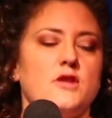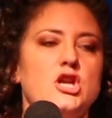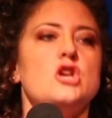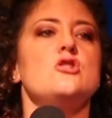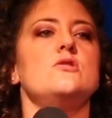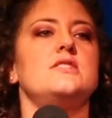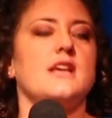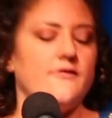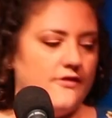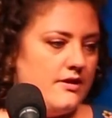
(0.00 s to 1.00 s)
Huge
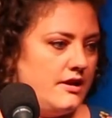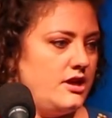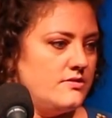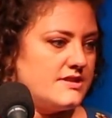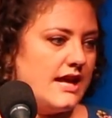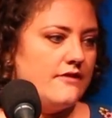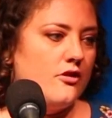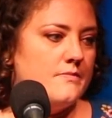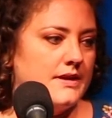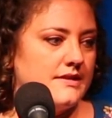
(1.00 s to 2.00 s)

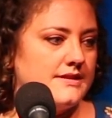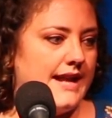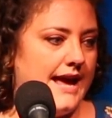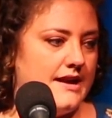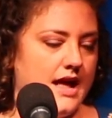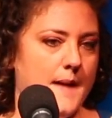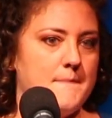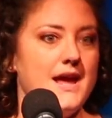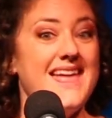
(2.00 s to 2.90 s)
telephone bills that added up.